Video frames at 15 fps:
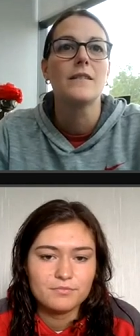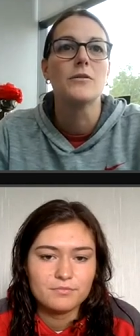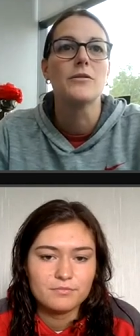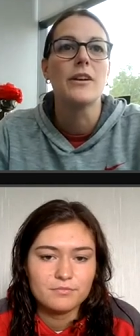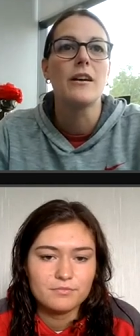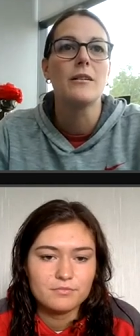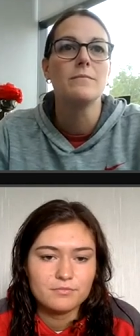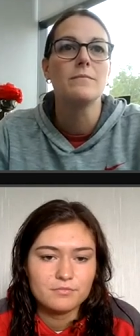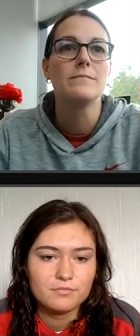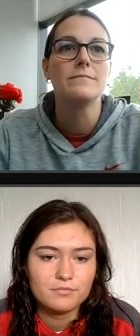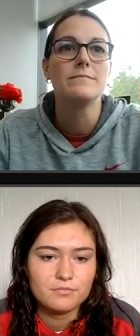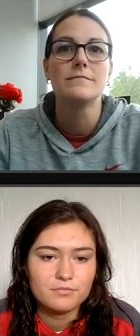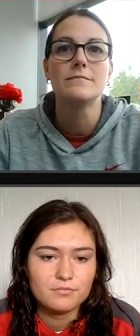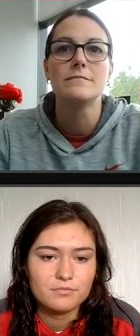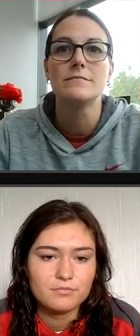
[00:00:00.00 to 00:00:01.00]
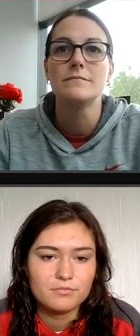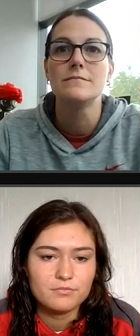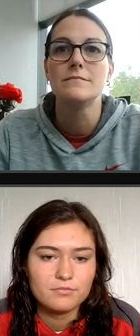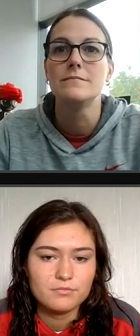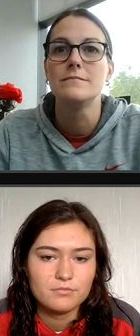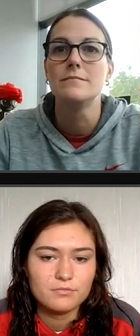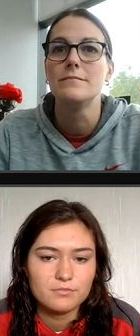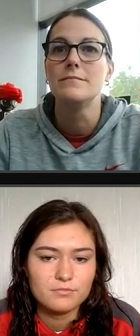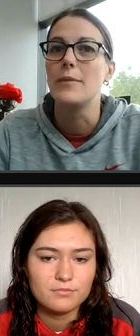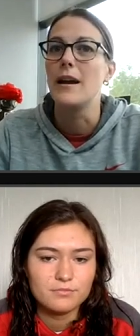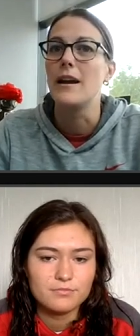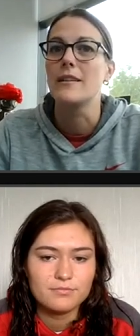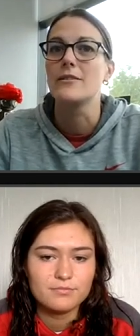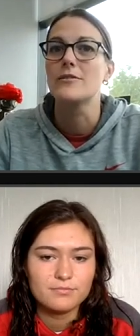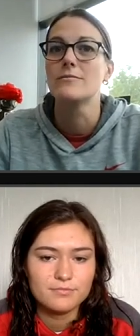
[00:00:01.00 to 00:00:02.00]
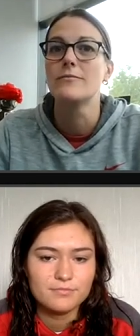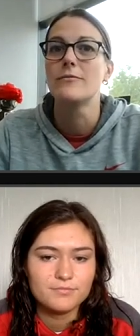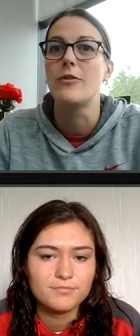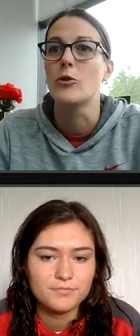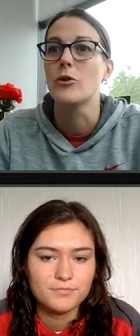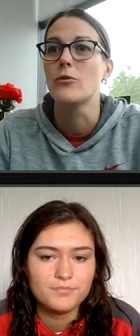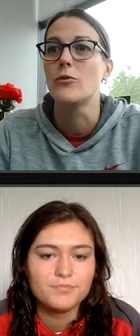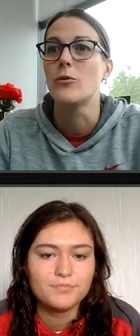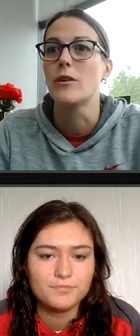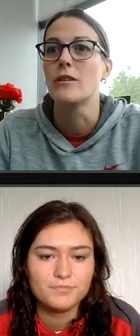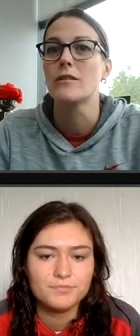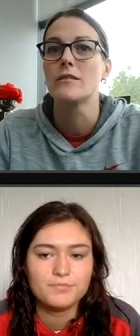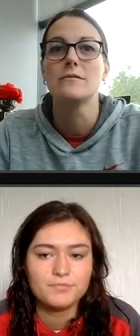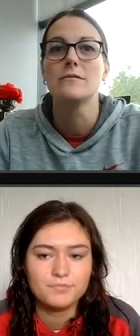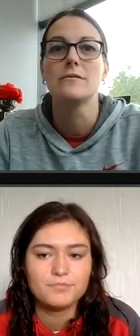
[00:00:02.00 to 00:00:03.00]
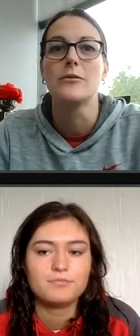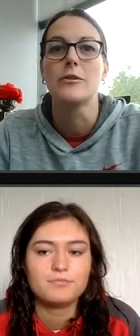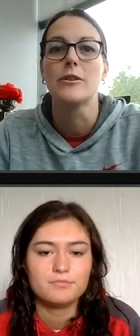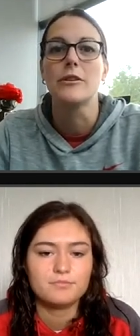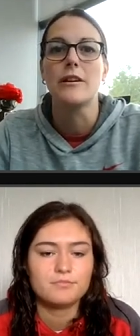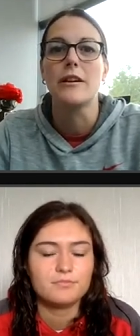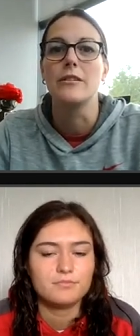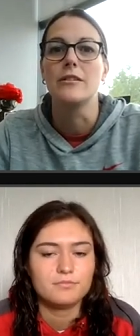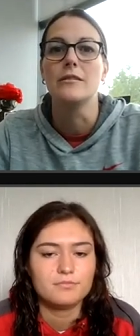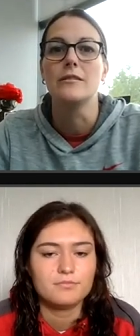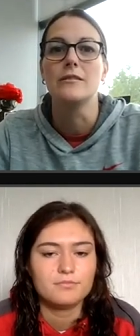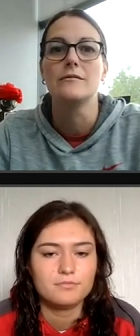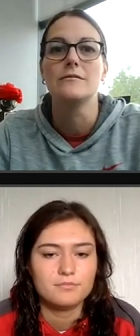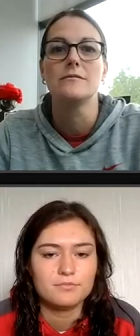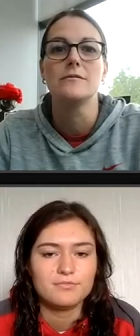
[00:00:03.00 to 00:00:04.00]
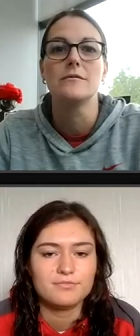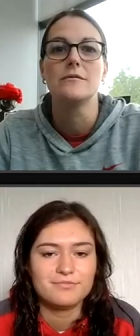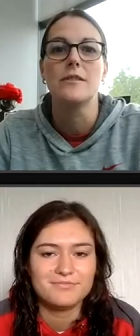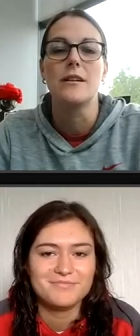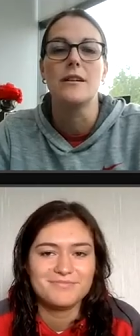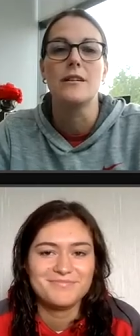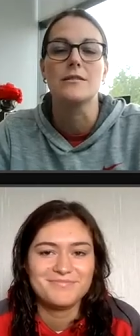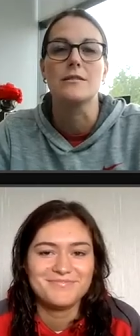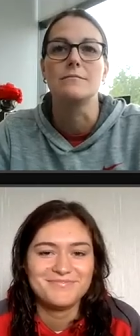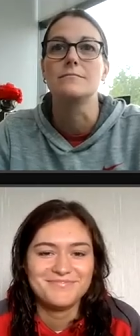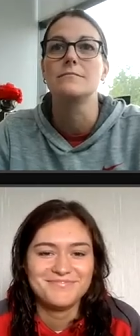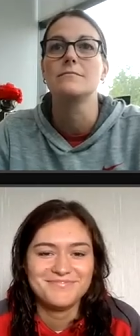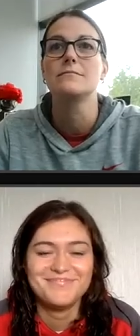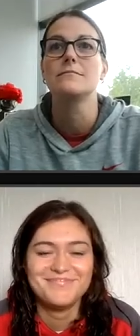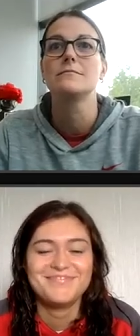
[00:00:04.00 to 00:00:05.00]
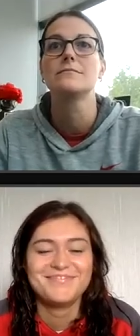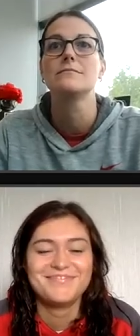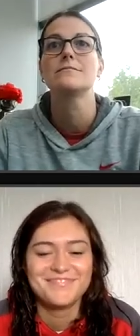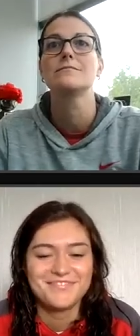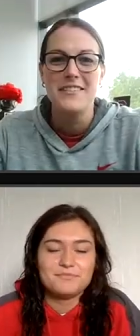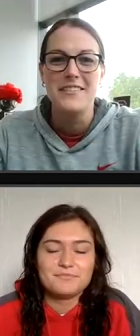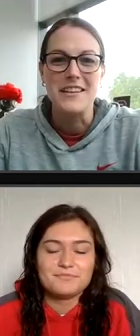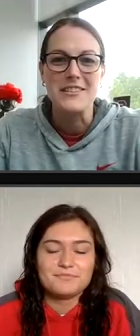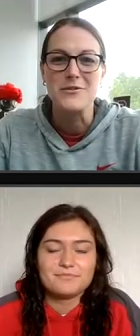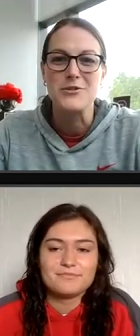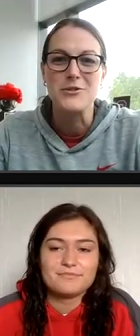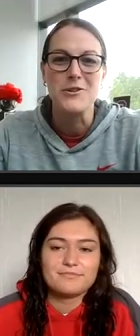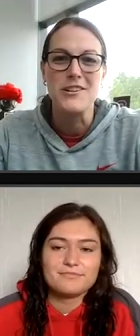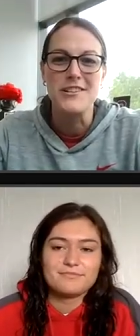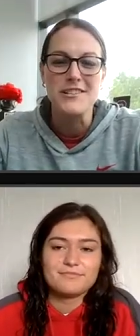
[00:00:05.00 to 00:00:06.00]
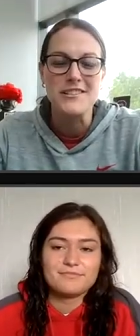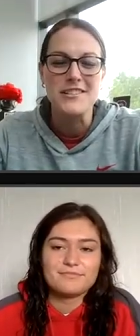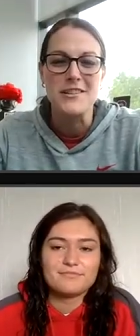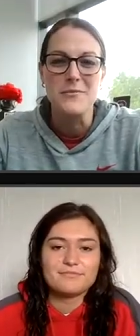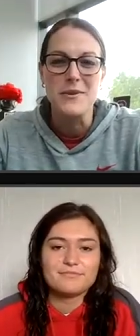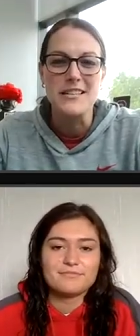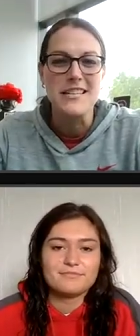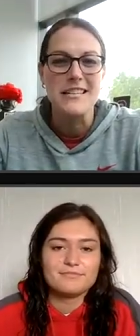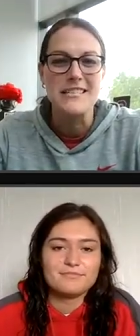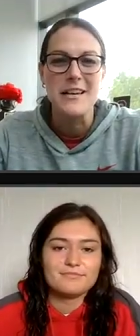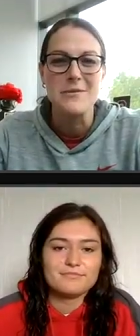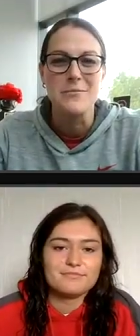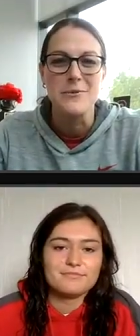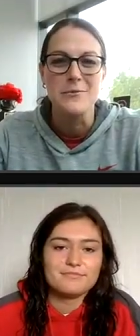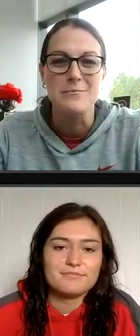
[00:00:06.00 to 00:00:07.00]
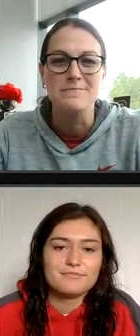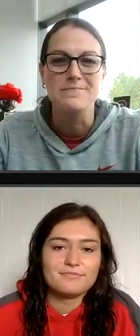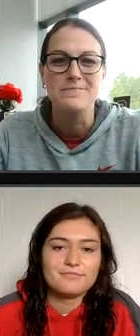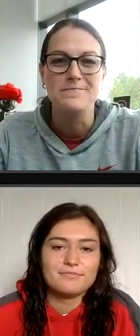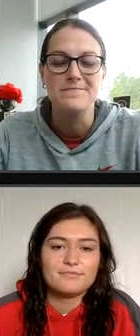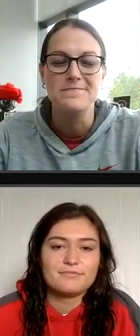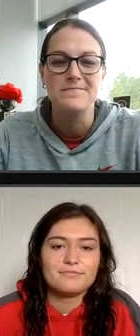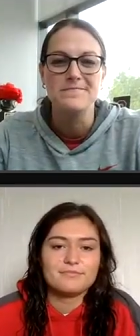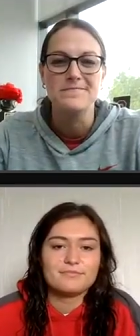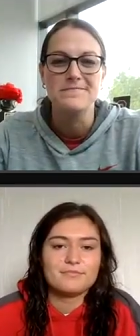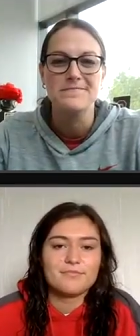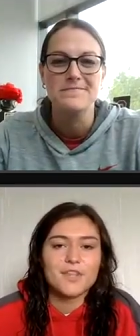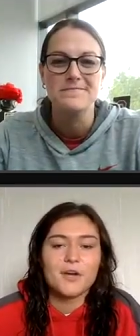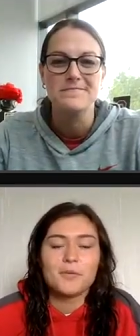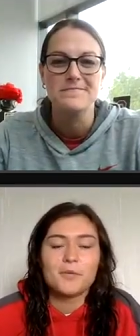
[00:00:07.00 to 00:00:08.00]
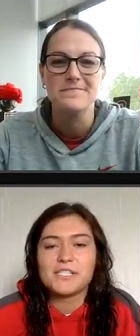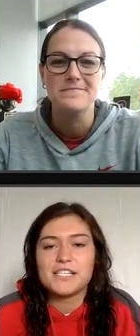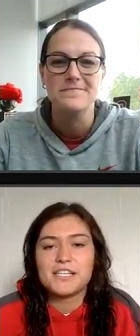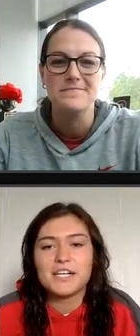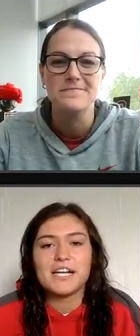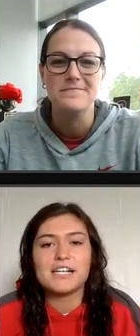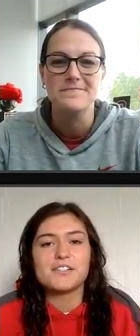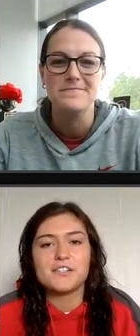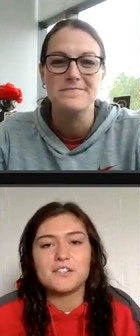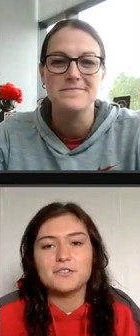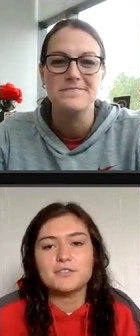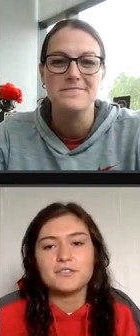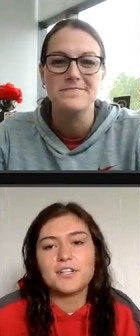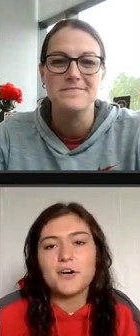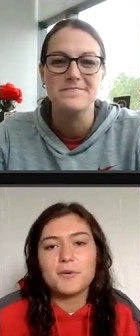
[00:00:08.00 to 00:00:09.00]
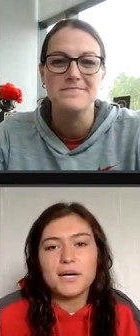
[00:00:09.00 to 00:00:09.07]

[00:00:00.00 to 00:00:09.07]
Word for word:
Speaker 1: Goes up, bang, four to four for the kill. Awesome. Thanks for joining us in the Big Ten Tape Room. Hope we see you guys soon. Go